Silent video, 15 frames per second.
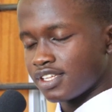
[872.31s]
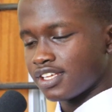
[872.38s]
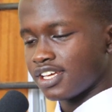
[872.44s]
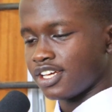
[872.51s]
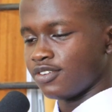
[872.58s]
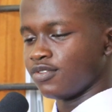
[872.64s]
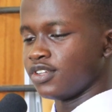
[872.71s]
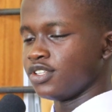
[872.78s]

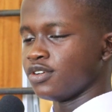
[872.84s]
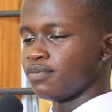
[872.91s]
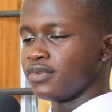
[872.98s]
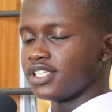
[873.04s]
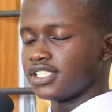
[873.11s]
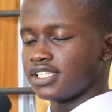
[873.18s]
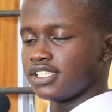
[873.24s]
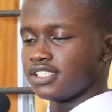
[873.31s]
And when you're
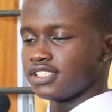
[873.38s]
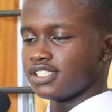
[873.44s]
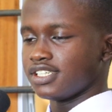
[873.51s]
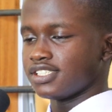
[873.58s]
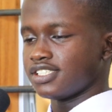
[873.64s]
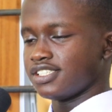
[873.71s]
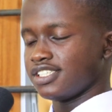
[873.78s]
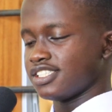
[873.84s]
mated in
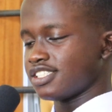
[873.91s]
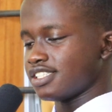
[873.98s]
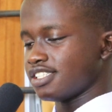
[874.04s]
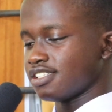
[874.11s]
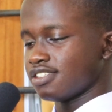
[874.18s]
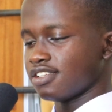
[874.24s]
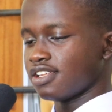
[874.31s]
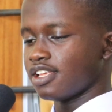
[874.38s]
chess,
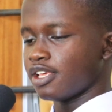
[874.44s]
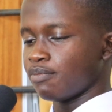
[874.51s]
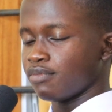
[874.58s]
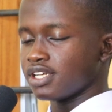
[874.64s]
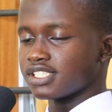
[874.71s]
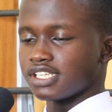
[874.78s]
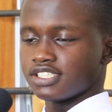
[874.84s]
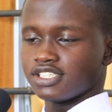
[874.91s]
it's a
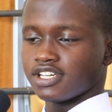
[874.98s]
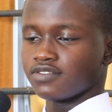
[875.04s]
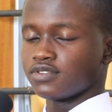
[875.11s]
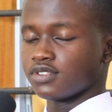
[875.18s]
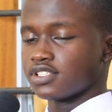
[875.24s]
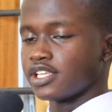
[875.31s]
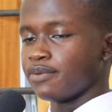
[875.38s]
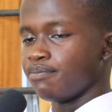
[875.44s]
must that you have
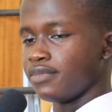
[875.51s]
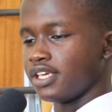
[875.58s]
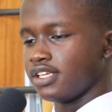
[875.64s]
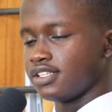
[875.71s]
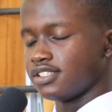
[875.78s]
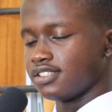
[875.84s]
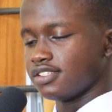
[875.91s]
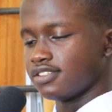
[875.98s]
to say
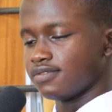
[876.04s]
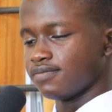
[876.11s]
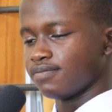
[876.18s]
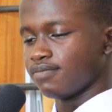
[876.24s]
mate.